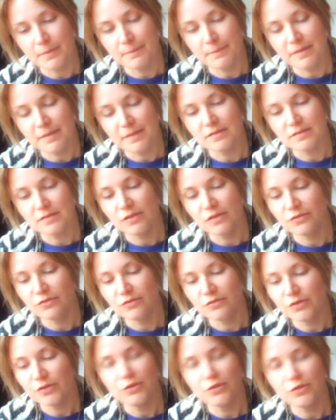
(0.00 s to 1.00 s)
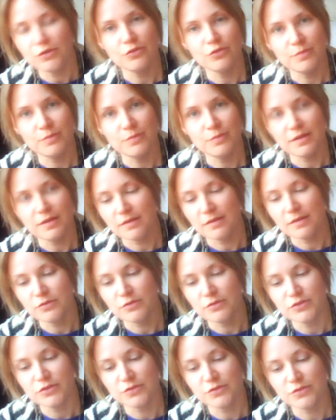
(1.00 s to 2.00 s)
bits out for you, Ruby, that I was
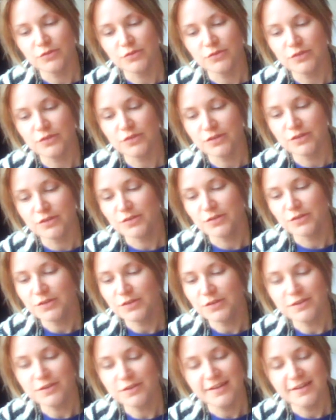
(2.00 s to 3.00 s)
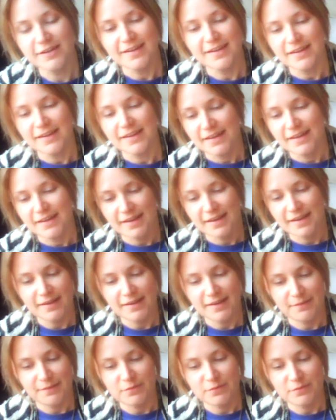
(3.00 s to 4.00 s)
just going to read to you.
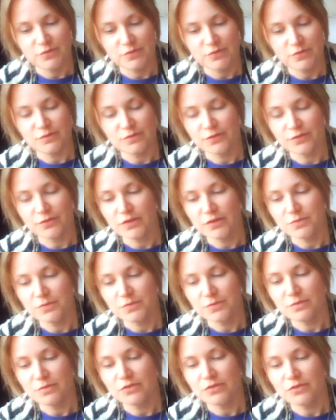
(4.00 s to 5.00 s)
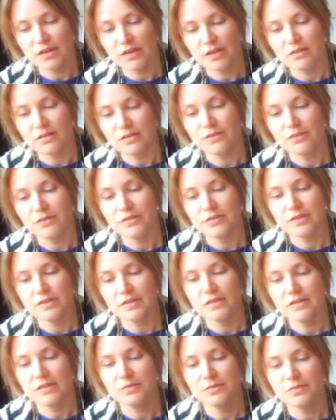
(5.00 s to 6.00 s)
So the first one, which I love, is
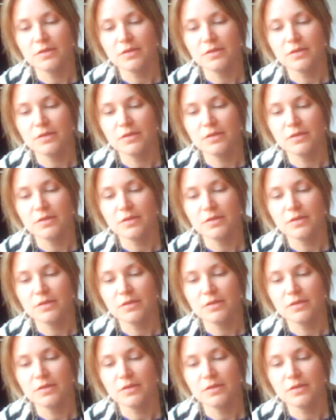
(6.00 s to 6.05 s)
this one,